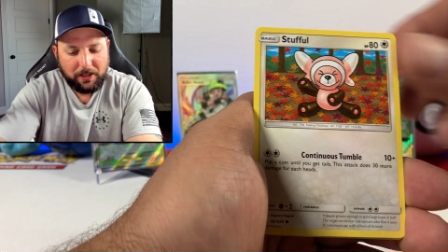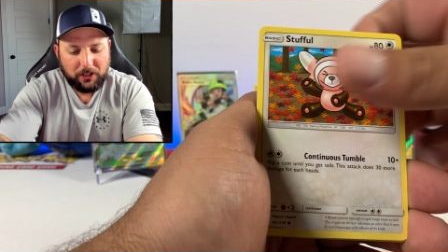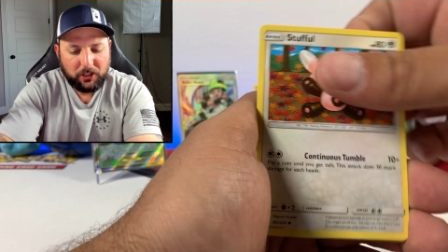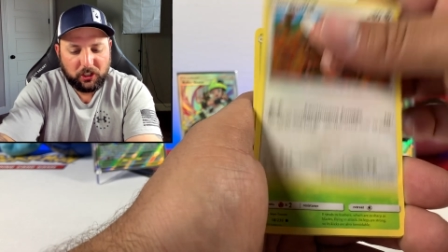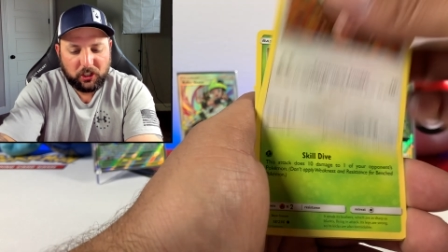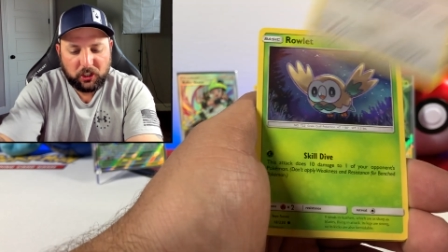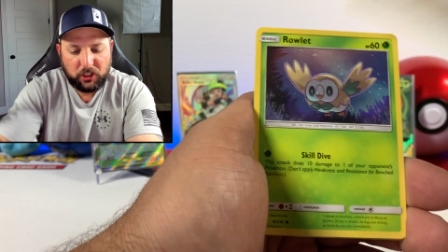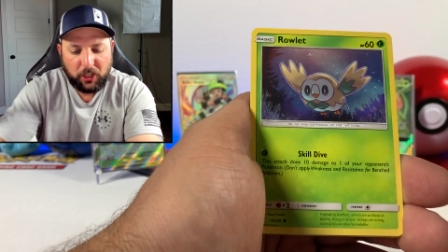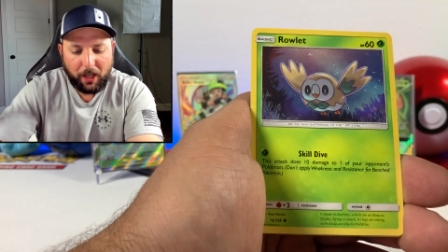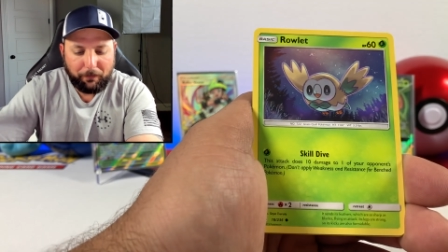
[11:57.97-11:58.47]

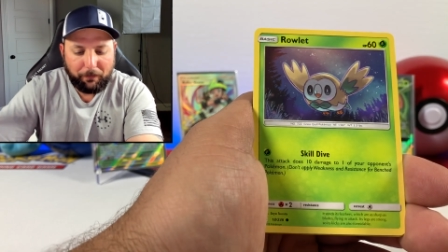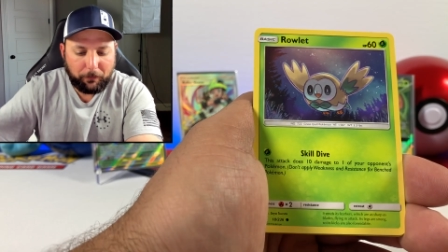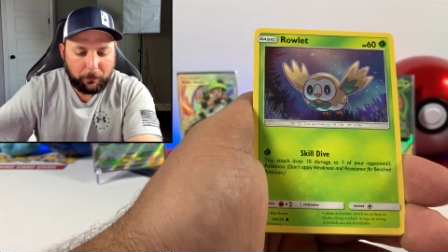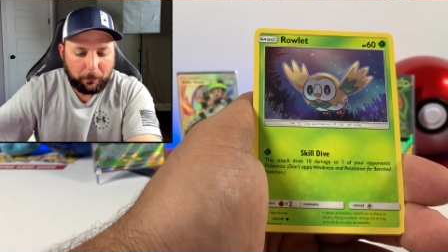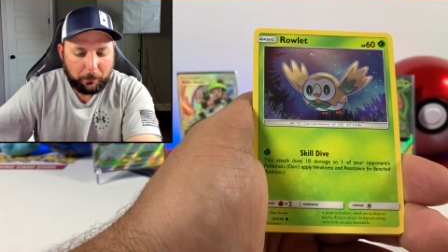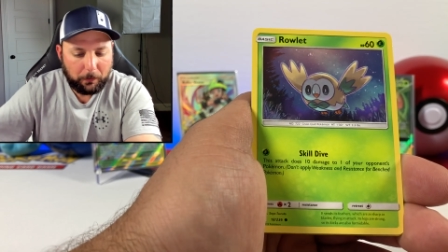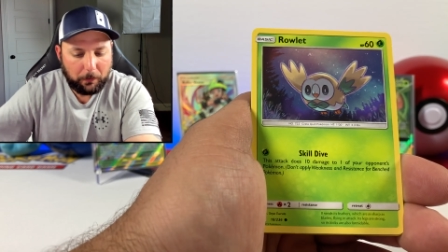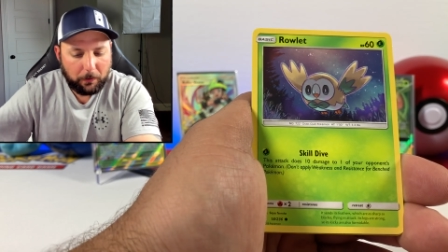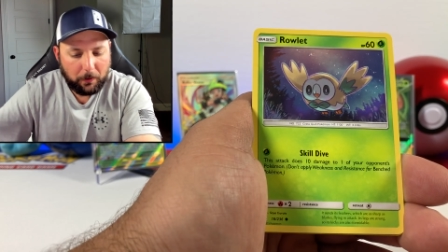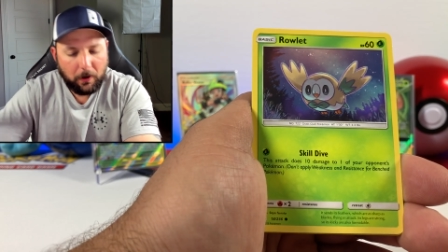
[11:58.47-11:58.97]

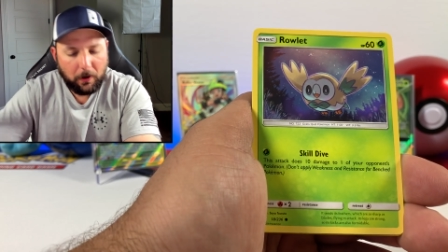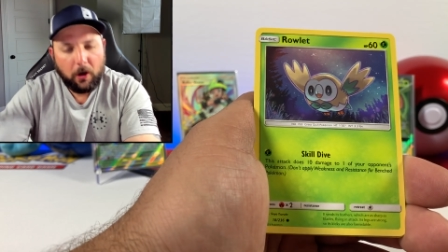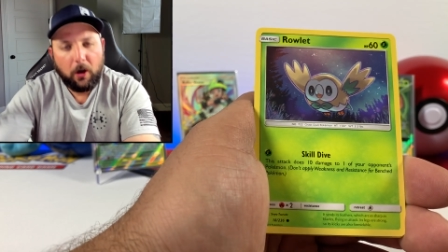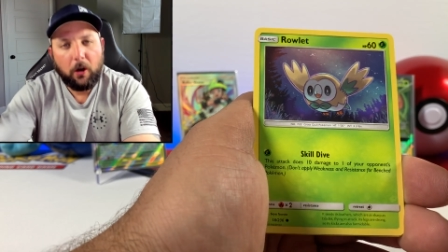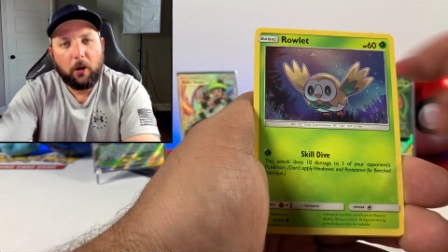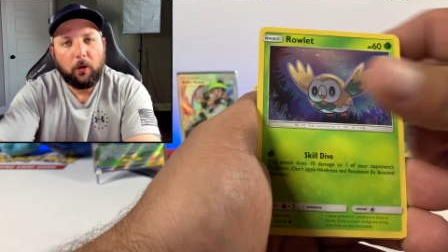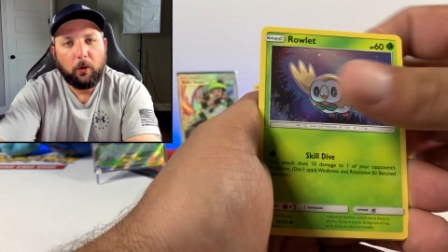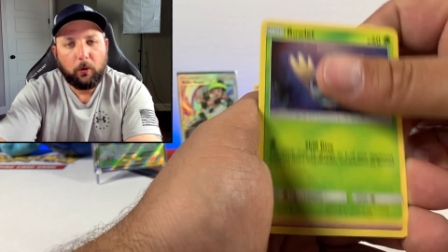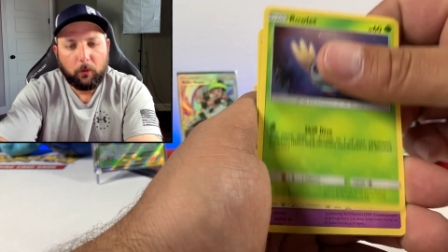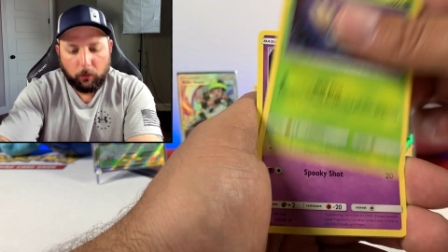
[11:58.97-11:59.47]
Stuffle,
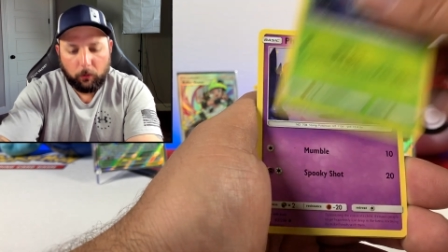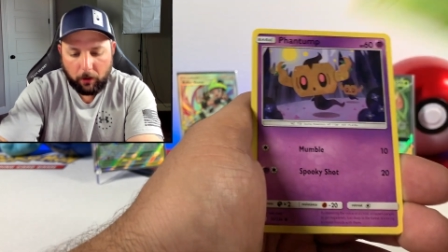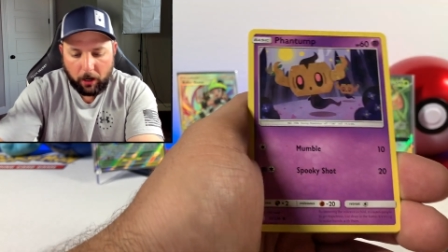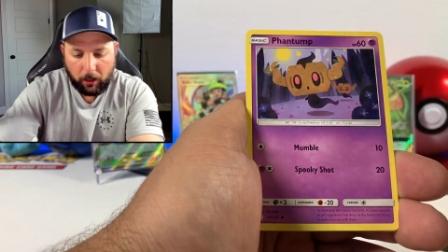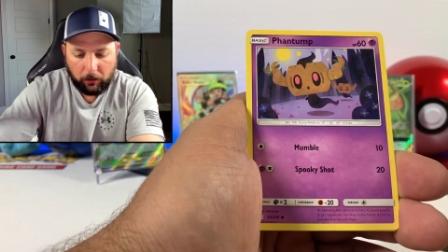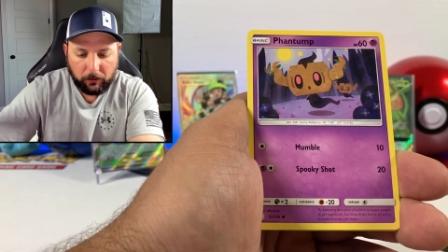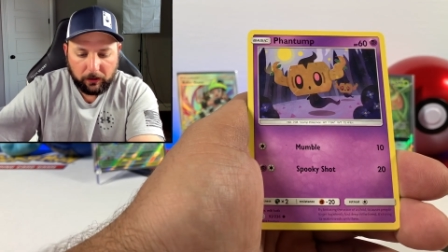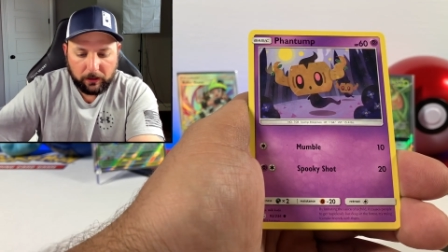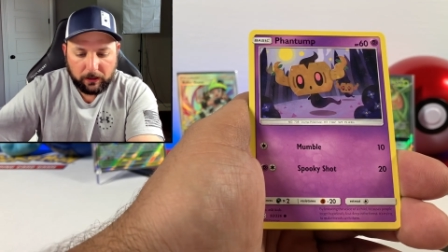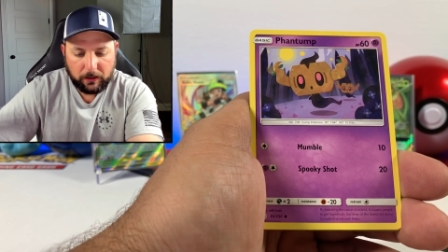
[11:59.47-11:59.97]

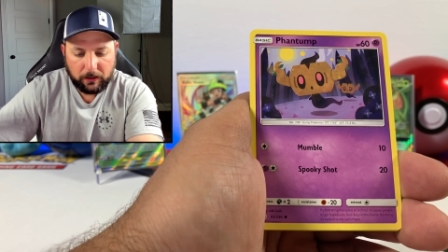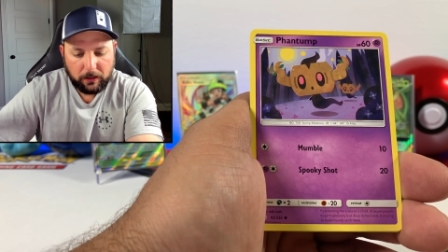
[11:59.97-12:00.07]
Rowlet,